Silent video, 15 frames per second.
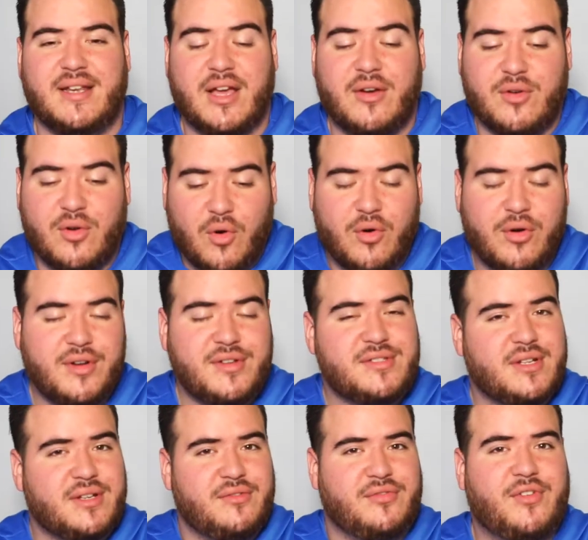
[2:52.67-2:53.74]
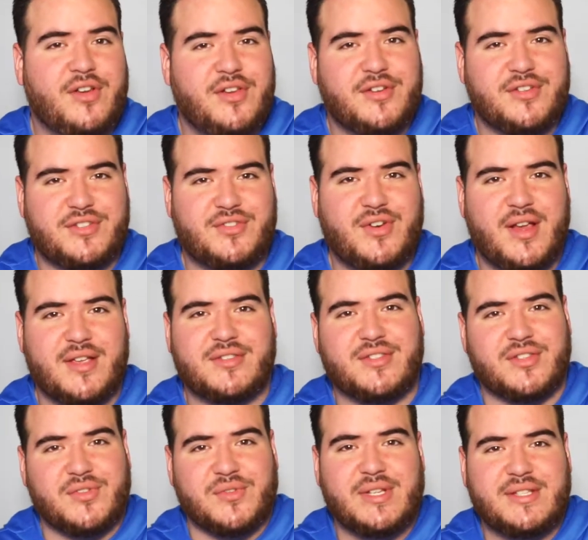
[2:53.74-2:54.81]
Now, in order to confront your
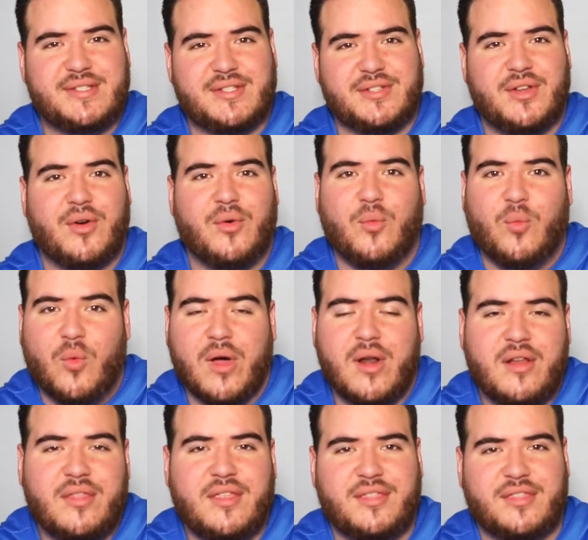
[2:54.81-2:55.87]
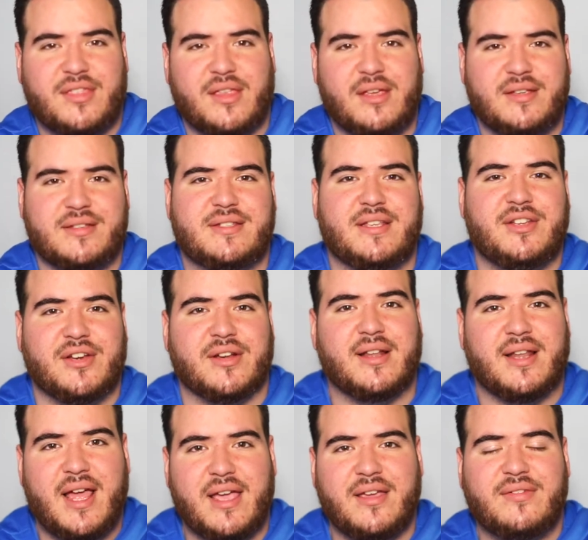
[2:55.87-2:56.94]
stress, you need to know what are the things in your
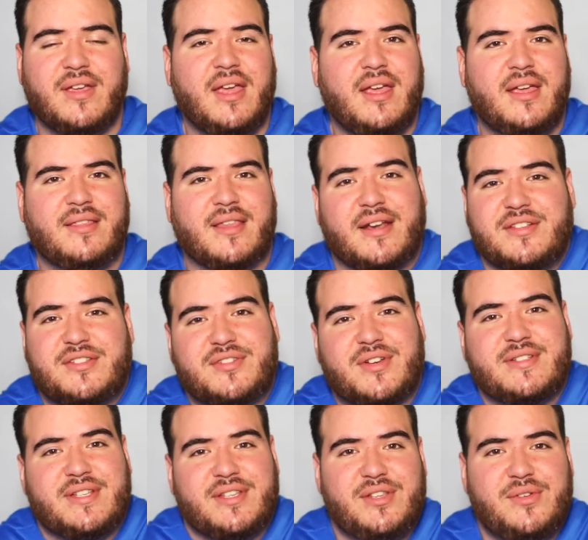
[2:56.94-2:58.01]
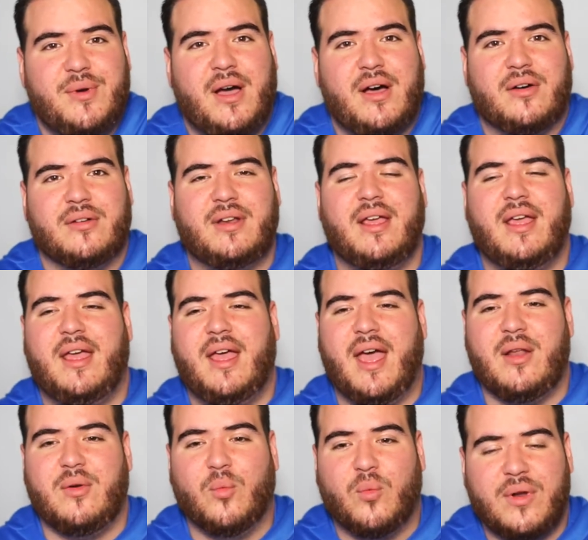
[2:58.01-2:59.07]
life that is stressing you out.
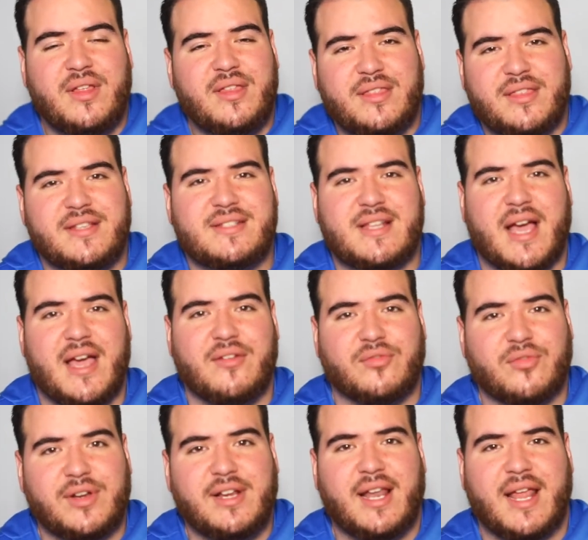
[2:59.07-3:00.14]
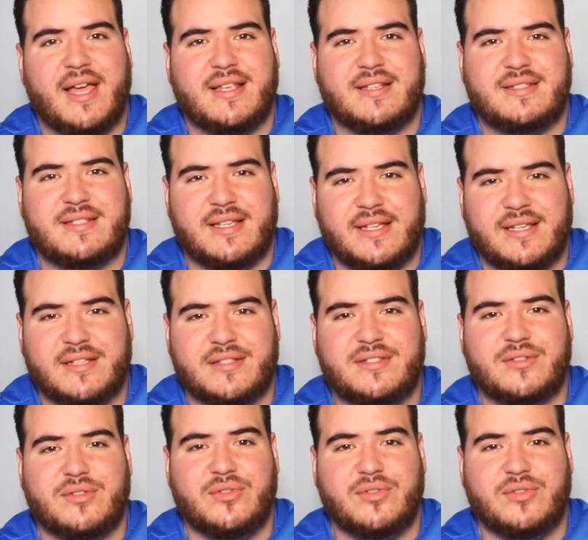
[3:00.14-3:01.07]
And one of the things that I've realized is